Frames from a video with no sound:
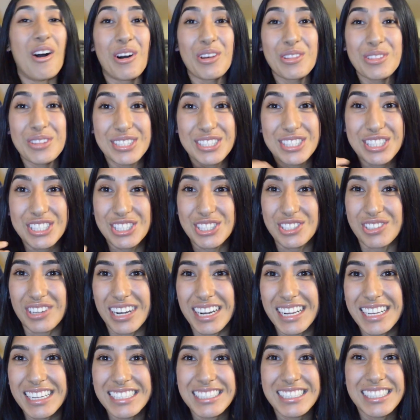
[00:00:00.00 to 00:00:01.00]
all the
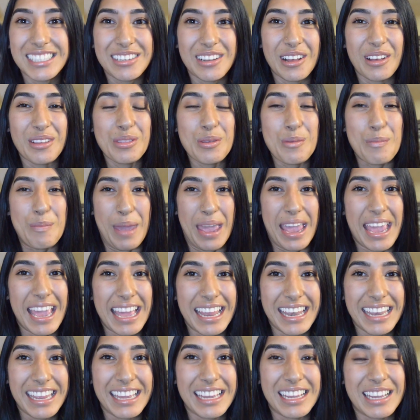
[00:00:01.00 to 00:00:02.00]
stress and all the
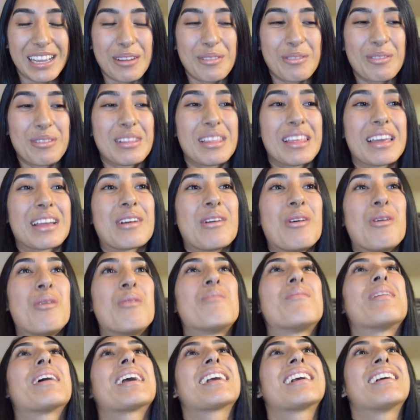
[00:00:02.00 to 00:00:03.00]
panic, and we're like, oh
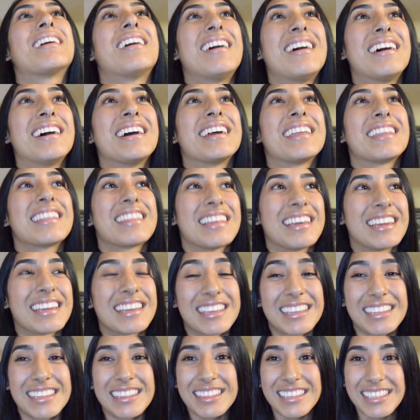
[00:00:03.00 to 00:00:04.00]
my god,
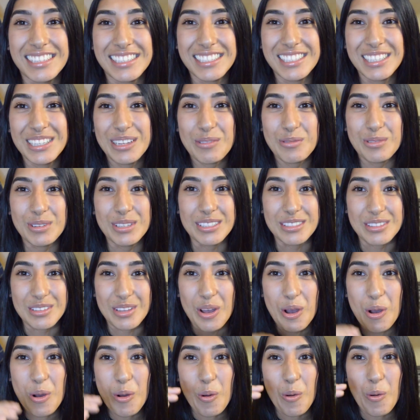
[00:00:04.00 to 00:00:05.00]
like this shit was
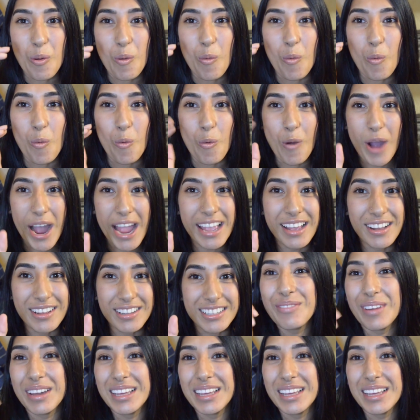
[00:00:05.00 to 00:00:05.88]
wild.